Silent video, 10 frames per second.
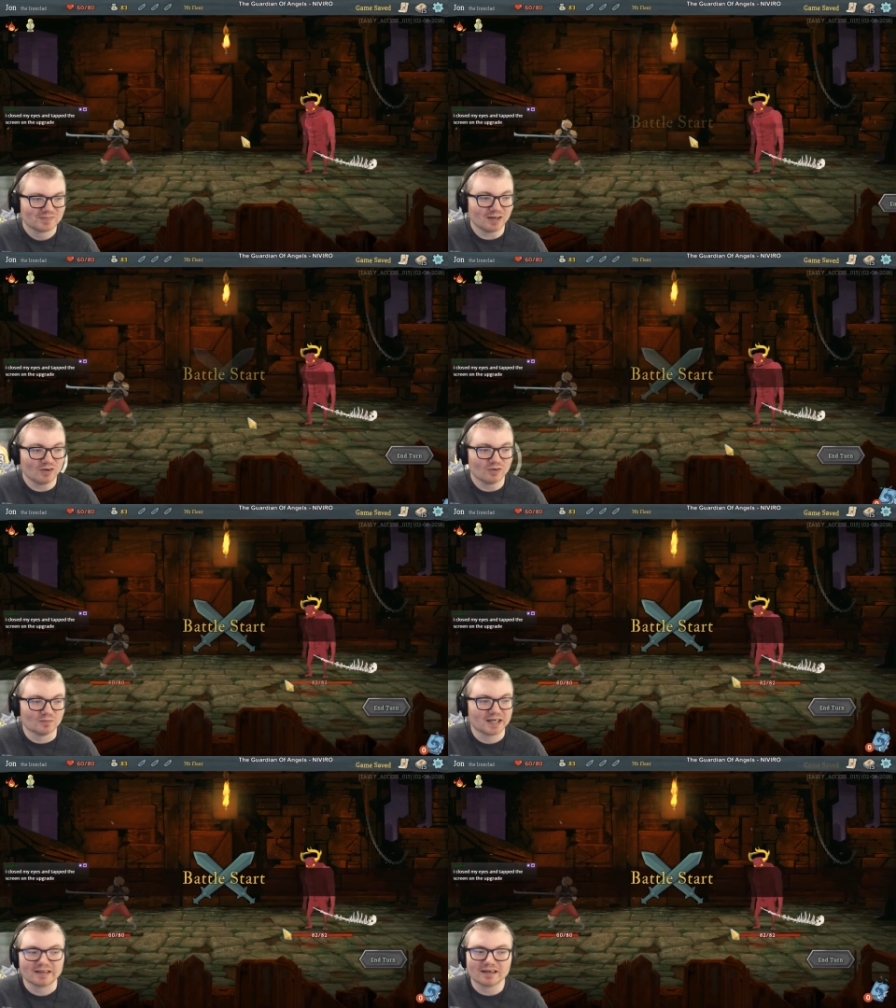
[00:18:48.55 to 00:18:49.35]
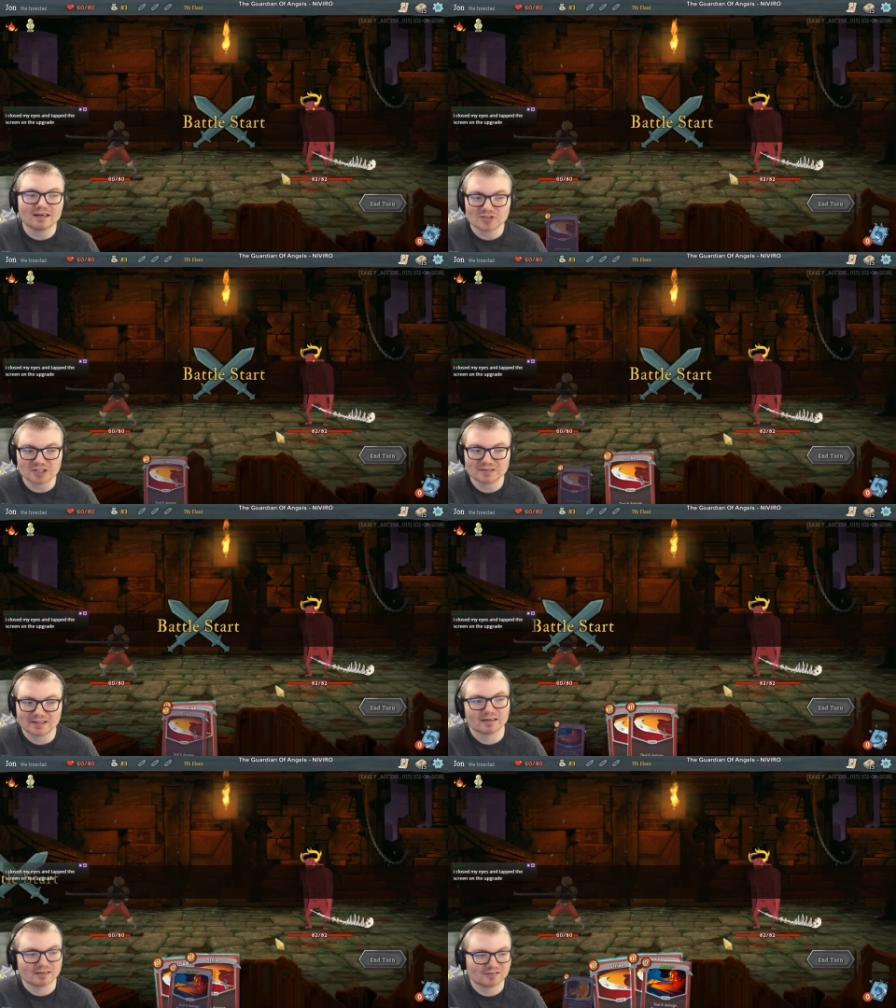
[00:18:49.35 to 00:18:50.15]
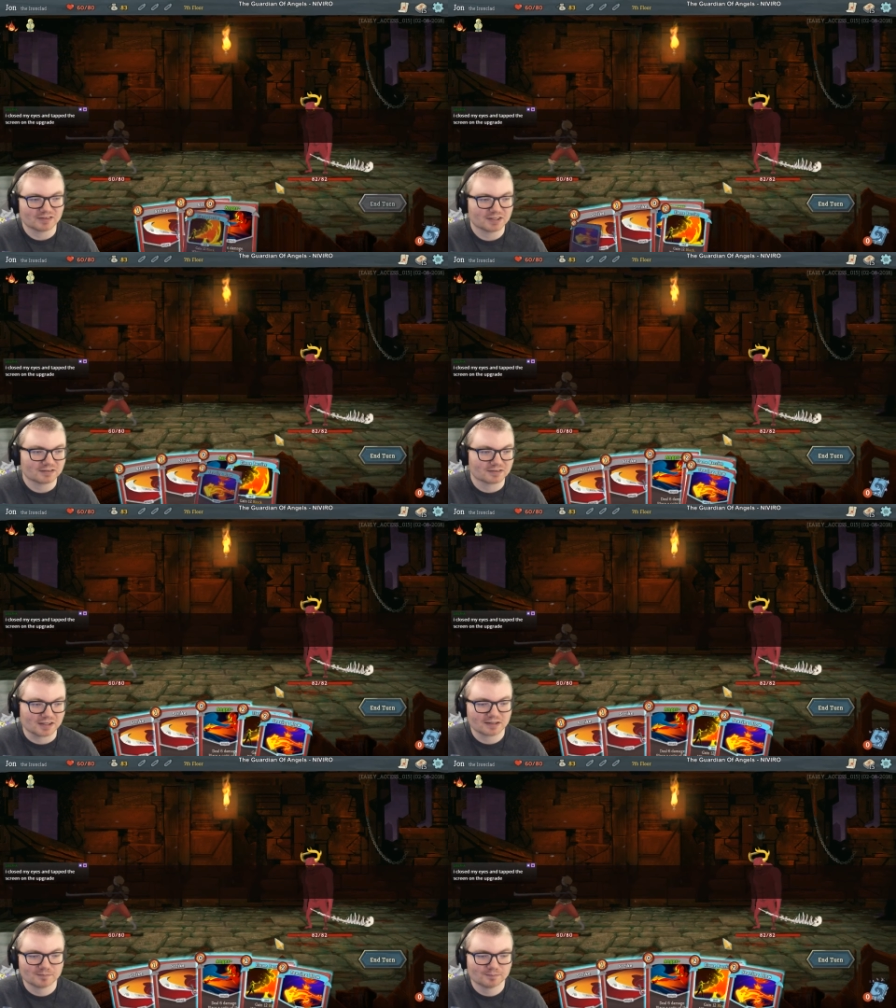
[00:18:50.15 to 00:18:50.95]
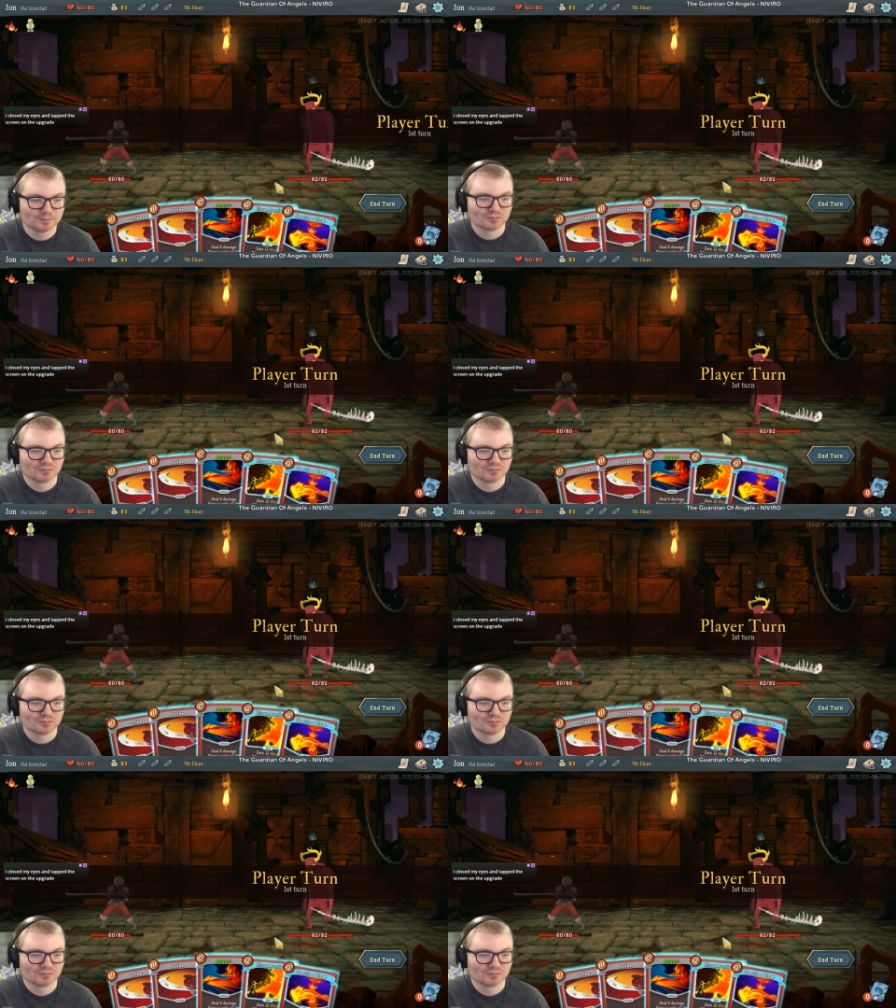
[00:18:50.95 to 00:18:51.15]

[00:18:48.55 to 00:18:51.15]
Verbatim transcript: Oh my gosh, he's terrifying. Look at him.